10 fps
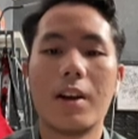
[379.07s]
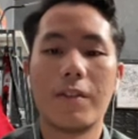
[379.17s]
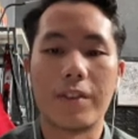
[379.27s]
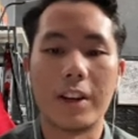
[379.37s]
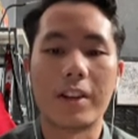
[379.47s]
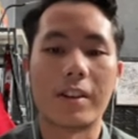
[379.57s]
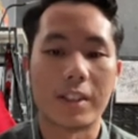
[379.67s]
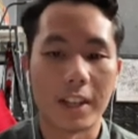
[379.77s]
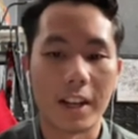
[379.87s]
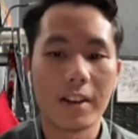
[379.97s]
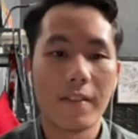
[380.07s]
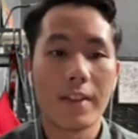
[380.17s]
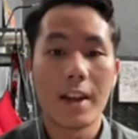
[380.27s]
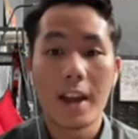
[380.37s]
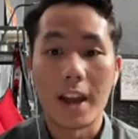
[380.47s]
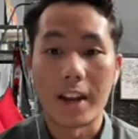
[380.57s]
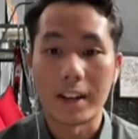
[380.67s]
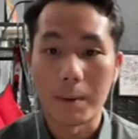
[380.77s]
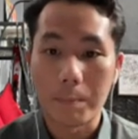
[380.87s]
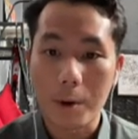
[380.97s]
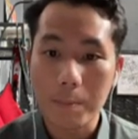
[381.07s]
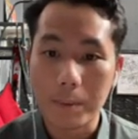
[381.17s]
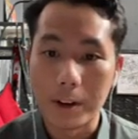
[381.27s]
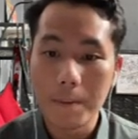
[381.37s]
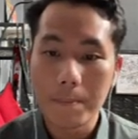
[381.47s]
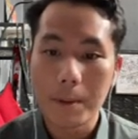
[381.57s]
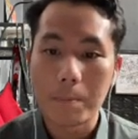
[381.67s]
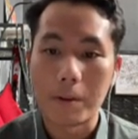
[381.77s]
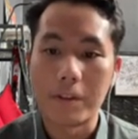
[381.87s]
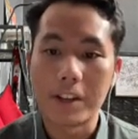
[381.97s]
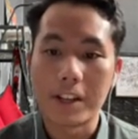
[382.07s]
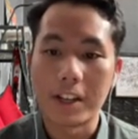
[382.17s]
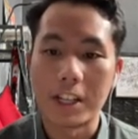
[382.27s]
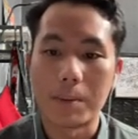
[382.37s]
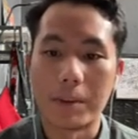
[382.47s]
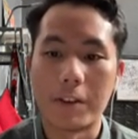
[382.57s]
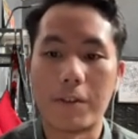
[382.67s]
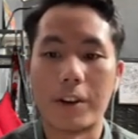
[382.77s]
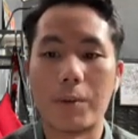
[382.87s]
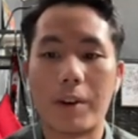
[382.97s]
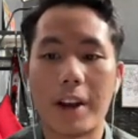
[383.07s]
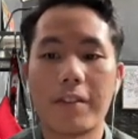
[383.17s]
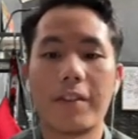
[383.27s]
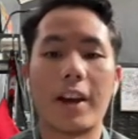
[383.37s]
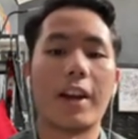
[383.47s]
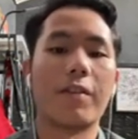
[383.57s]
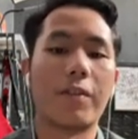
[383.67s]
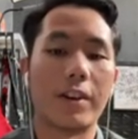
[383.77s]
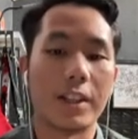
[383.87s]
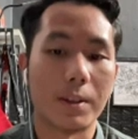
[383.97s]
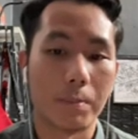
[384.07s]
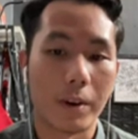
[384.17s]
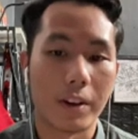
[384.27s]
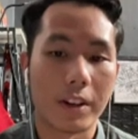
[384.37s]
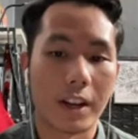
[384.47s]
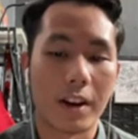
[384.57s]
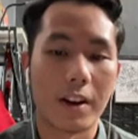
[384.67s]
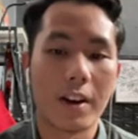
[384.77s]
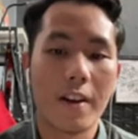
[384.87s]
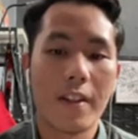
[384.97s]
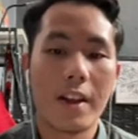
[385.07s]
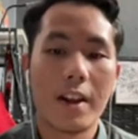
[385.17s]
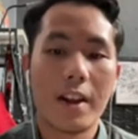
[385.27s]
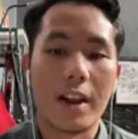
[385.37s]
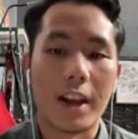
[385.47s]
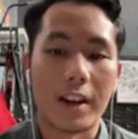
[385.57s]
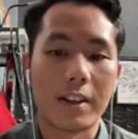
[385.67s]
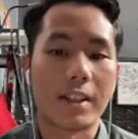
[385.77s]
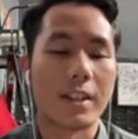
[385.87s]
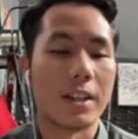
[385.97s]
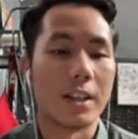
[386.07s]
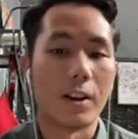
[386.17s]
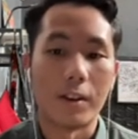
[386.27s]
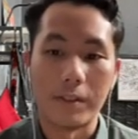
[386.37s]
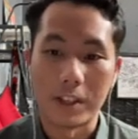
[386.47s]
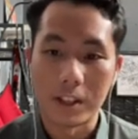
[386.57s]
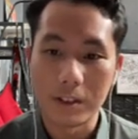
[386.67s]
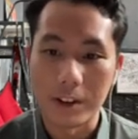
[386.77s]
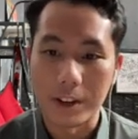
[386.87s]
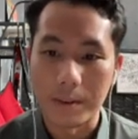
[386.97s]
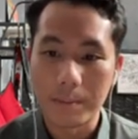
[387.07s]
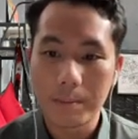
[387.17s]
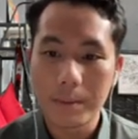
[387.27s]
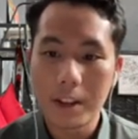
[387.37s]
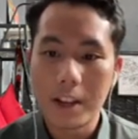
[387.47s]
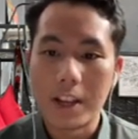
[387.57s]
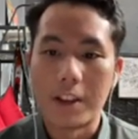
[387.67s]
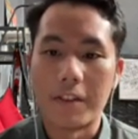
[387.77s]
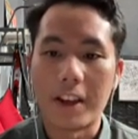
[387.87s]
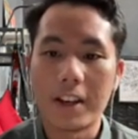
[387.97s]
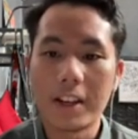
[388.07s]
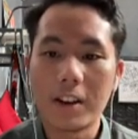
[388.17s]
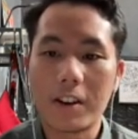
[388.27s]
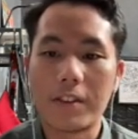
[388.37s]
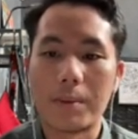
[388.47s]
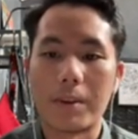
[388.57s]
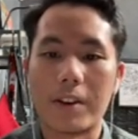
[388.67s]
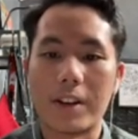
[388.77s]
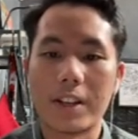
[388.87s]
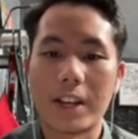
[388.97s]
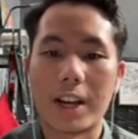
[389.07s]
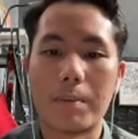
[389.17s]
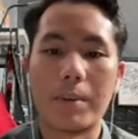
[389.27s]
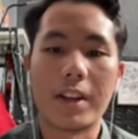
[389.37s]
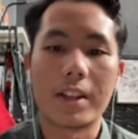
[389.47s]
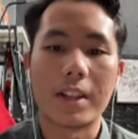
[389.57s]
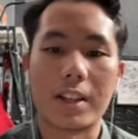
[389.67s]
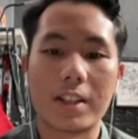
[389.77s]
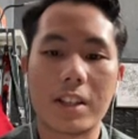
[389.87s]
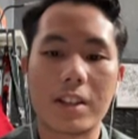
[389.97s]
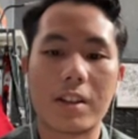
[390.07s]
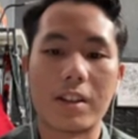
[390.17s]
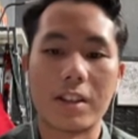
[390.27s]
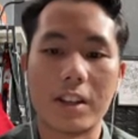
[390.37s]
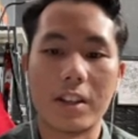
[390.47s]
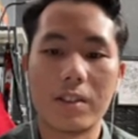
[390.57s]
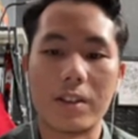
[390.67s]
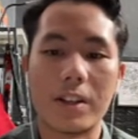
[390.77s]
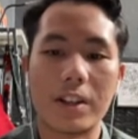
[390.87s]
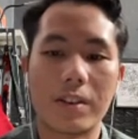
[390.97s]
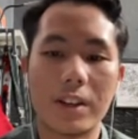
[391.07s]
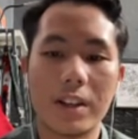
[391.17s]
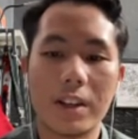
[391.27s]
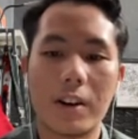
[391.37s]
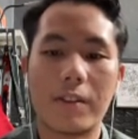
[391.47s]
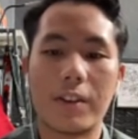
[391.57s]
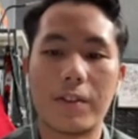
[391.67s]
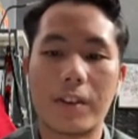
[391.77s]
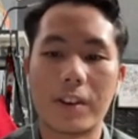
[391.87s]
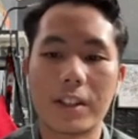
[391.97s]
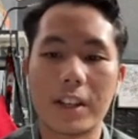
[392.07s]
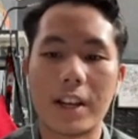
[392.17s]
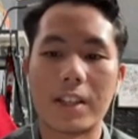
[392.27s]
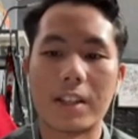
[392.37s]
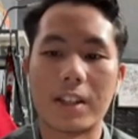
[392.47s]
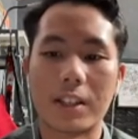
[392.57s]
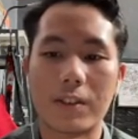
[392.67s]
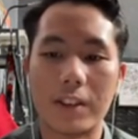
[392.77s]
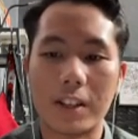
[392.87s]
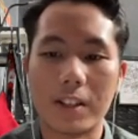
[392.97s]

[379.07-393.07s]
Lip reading: freely consent and that proper provision is made for the wife and for the support, care, and custody of the children, if any of the marriage, and may attach such condition to the decree of divorce as it thinks fit.